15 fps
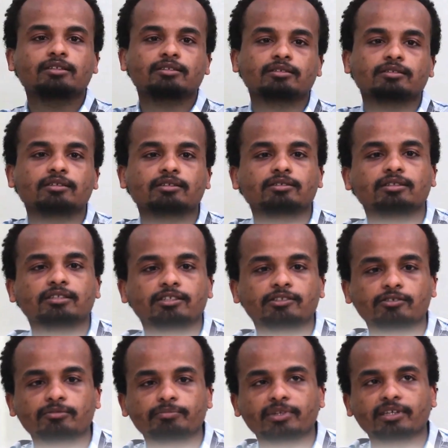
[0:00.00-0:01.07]
incidence in
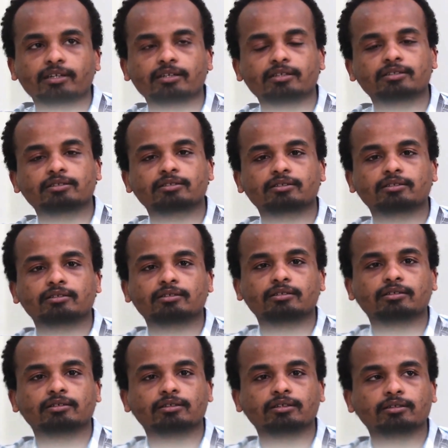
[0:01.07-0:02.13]
Ethiopia is
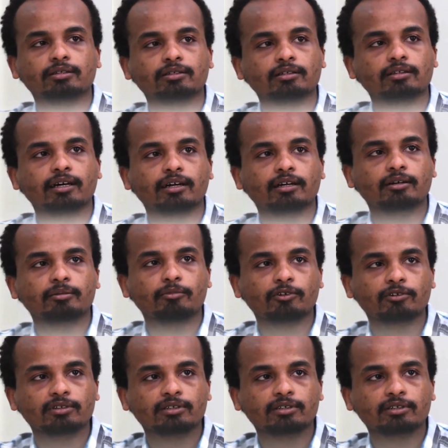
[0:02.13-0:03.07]
like more